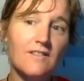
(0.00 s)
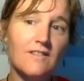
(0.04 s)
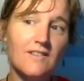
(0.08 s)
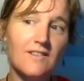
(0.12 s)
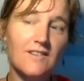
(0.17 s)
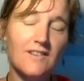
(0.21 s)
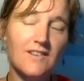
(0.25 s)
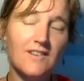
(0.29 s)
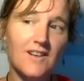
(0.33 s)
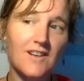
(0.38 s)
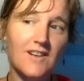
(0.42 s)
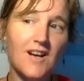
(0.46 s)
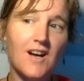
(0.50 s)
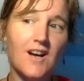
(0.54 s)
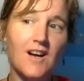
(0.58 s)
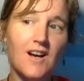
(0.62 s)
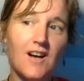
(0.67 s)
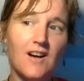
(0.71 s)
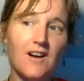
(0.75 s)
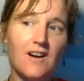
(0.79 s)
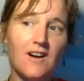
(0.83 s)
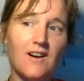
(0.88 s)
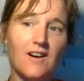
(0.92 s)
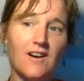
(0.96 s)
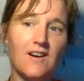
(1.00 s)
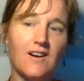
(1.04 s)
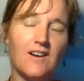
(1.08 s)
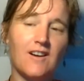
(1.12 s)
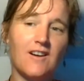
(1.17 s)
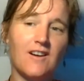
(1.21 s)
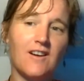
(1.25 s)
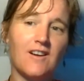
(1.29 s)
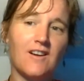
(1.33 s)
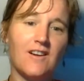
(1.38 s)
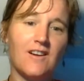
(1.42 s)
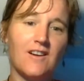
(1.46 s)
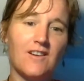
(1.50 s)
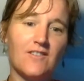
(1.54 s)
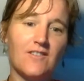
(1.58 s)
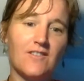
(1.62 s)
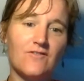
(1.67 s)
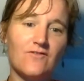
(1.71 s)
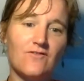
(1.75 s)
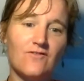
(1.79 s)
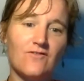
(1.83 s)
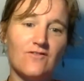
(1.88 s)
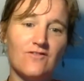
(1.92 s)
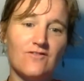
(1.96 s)
with the beautiful
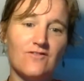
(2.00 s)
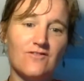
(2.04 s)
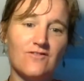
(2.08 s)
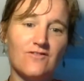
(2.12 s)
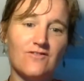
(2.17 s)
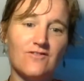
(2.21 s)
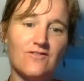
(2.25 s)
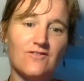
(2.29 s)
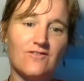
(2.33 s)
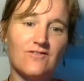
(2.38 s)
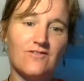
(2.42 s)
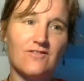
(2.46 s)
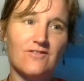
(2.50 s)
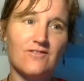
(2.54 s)
energetic vein she